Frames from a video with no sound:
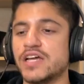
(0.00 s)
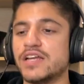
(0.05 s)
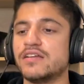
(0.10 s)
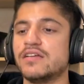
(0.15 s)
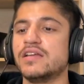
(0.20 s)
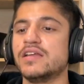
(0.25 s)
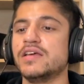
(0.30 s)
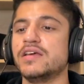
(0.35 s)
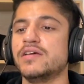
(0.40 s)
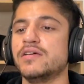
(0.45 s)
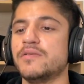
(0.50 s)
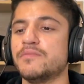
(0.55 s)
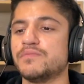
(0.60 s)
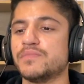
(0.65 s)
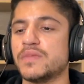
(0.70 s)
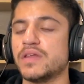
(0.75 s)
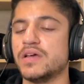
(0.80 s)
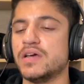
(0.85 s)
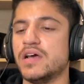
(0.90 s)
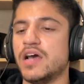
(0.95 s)
genuinely
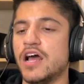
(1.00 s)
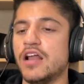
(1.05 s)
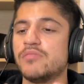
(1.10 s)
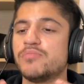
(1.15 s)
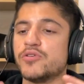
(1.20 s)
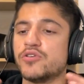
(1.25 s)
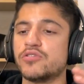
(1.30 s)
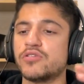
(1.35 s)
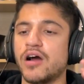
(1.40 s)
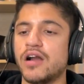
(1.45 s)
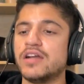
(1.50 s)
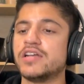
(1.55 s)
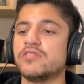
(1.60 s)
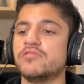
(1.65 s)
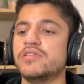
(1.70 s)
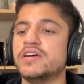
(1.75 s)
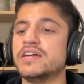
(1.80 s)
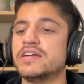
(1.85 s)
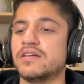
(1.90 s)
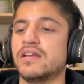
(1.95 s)
help you
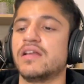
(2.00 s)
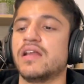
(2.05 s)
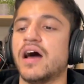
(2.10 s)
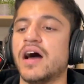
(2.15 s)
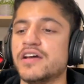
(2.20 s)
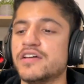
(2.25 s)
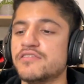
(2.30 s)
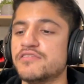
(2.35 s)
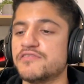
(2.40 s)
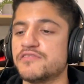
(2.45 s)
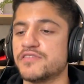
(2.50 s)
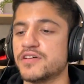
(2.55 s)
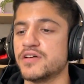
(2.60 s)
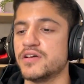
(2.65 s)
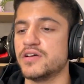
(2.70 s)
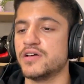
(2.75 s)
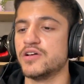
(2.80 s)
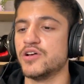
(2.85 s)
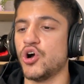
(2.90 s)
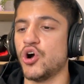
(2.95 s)
cultivate a life
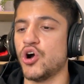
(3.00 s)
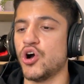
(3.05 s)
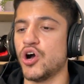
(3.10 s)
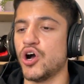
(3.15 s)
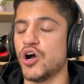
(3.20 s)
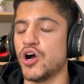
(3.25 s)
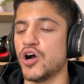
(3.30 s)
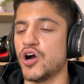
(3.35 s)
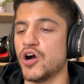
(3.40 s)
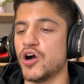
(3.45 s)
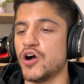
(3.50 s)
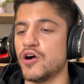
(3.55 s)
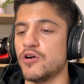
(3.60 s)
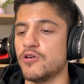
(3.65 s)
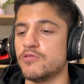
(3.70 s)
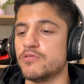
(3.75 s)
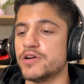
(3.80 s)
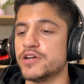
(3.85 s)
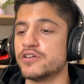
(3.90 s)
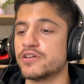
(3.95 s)

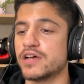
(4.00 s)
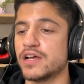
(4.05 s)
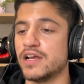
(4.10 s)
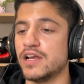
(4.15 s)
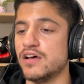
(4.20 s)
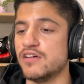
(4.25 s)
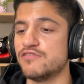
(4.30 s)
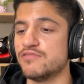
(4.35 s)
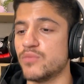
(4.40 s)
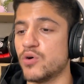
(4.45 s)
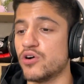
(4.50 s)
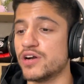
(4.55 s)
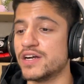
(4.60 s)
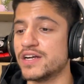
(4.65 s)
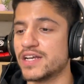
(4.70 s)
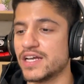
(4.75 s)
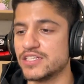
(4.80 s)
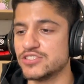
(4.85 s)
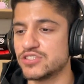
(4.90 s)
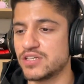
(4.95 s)
where you can live more
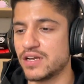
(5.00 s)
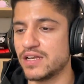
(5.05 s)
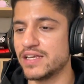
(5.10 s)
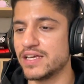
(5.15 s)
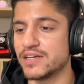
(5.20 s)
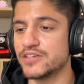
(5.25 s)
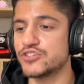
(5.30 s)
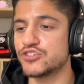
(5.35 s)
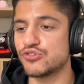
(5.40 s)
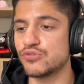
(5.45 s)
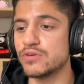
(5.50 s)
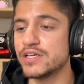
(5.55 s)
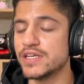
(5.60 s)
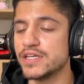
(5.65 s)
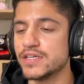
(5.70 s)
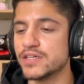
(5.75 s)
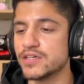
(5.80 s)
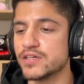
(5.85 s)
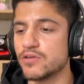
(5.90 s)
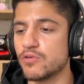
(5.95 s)
intentionally and
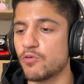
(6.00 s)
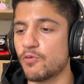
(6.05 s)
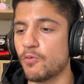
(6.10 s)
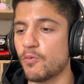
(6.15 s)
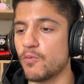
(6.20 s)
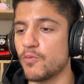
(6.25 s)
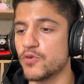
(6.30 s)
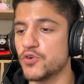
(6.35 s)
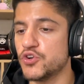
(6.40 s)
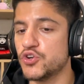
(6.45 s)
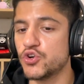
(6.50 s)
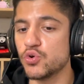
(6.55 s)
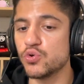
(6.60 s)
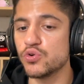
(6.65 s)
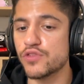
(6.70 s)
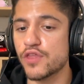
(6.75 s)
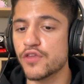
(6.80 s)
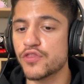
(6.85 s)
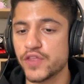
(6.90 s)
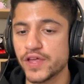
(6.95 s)
truly
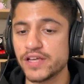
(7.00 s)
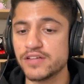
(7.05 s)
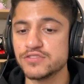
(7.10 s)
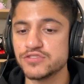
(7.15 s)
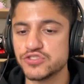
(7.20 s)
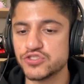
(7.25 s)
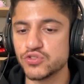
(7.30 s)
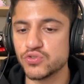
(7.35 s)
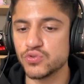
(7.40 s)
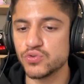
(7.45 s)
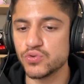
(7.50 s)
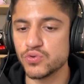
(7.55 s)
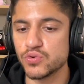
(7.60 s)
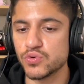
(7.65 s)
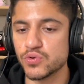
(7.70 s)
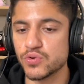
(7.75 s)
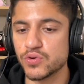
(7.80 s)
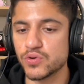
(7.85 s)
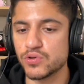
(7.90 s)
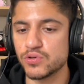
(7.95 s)
do the things
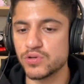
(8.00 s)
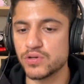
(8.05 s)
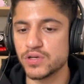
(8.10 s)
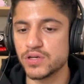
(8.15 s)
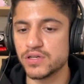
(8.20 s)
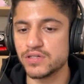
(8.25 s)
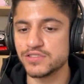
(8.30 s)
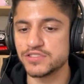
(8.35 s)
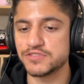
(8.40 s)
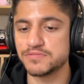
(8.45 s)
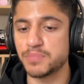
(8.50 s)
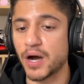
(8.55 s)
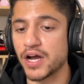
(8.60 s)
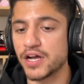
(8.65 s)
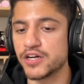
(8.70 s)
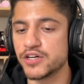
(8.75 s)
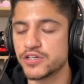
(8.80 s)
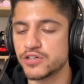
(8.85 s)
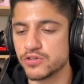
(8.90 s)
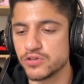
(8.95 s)
you
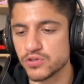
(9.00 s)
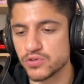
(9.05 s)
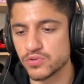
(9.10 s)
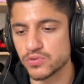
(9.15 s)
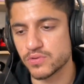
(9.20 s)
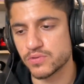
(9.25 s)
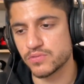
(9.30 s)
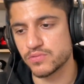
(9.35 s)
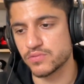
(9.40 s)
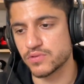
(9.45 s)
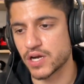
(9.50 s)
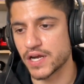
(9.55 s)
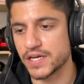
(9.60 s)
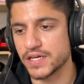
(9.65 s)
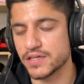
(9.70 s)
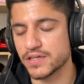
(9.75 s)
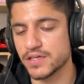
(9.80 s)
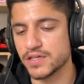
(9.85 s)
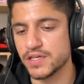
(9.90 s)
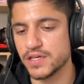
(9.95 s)
aspire to do,
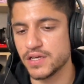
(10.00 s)
right?